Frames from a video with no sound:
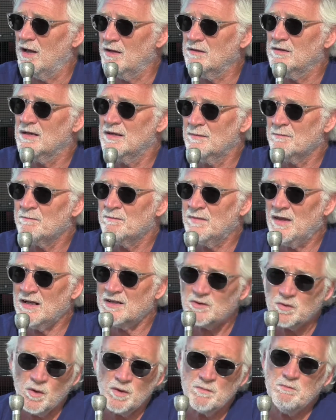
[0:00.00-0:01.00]
And
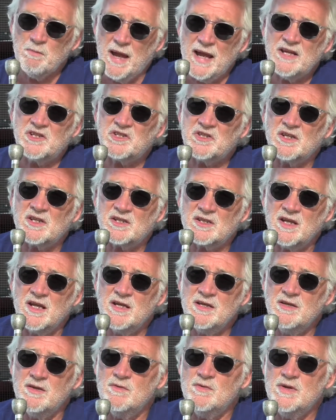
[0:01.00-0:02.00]
that's what makes this
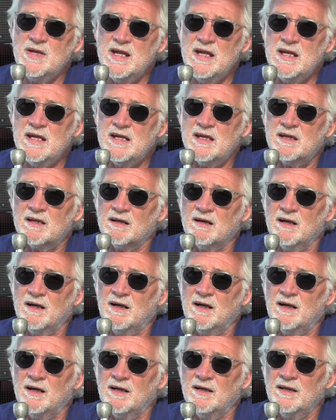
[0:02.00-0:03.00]
thing unique
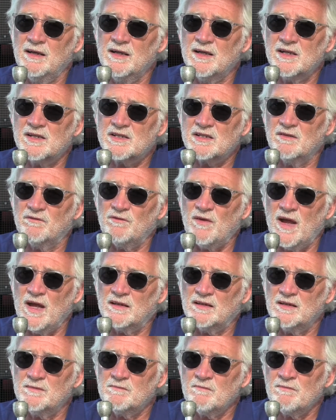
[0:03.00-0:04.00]
uh, is the
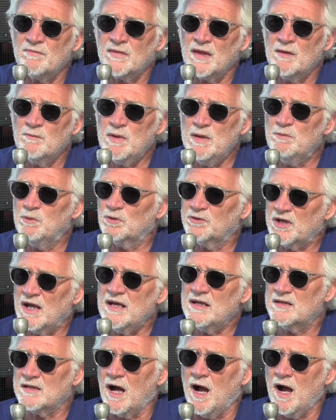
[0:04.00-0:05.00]
fact that people
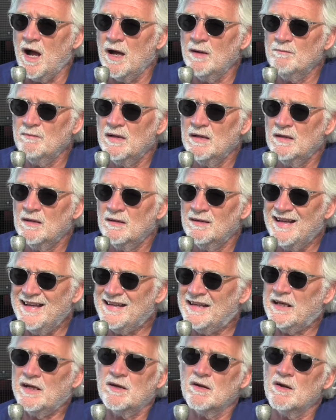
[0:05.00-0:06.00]
take time. They
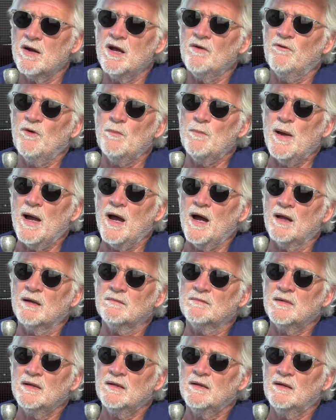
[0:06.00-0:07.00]
care enough
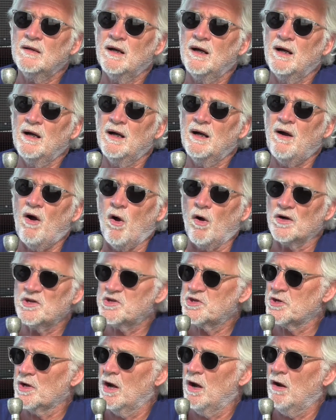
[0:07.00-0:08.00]
about uh, our
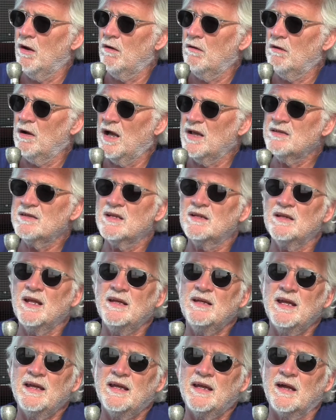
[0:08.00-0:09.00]
show. I think,
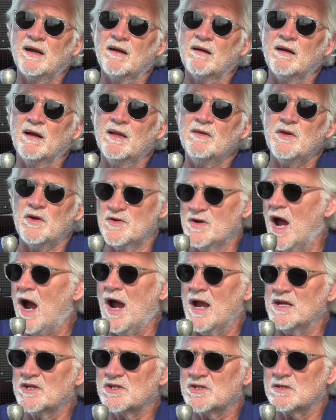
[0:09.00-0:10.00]
and they care, and they're
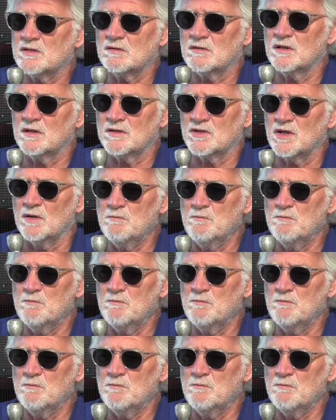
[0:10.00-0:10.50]
nice to, right.